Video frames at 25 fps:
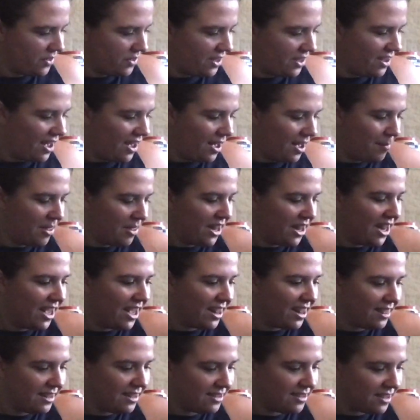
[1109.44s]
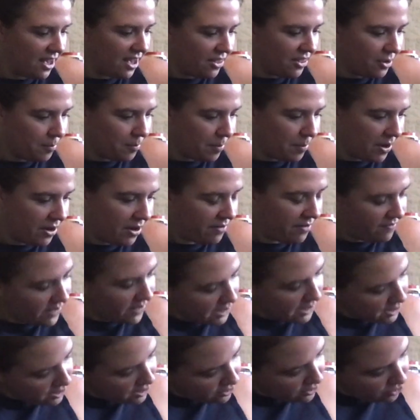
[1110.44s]
And then I got this other pair of
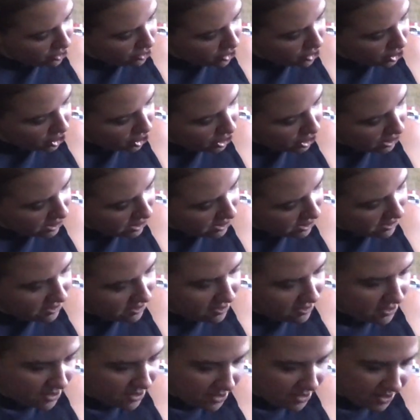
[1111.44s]
vintage jeans.